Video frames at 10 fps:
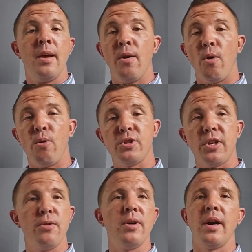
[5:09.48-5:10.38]

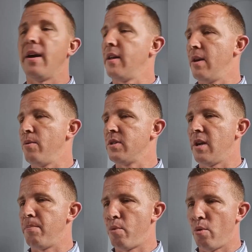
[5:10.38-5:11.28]
Also, there was a
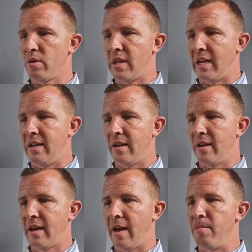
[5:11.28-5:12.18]
report that
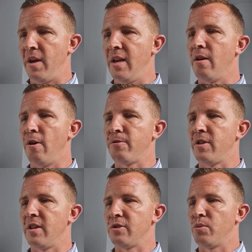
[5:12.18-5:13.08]
came in
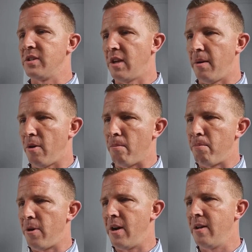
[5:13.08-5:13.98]
after this was
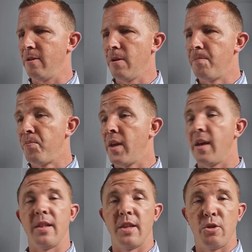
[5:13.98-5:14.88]
recompiled.
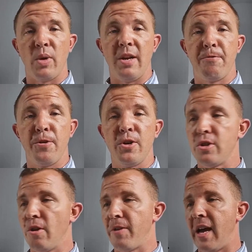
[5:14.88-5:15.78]
The
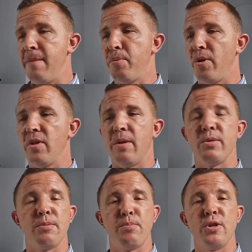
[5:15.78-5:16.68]
21st of April, there
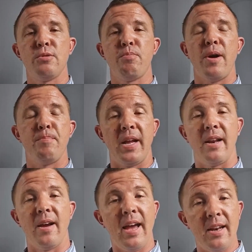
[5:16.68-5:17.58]
was a burst pipe at
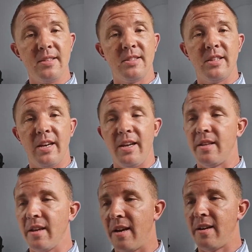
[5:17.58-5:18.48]
Allen
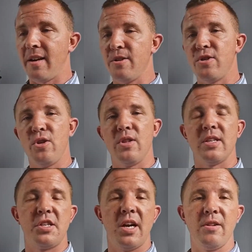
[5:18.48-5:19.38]
Street, close to the
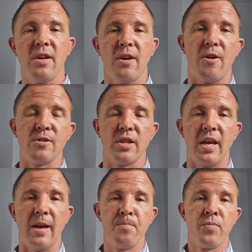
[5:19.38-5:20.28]
Shell garage there.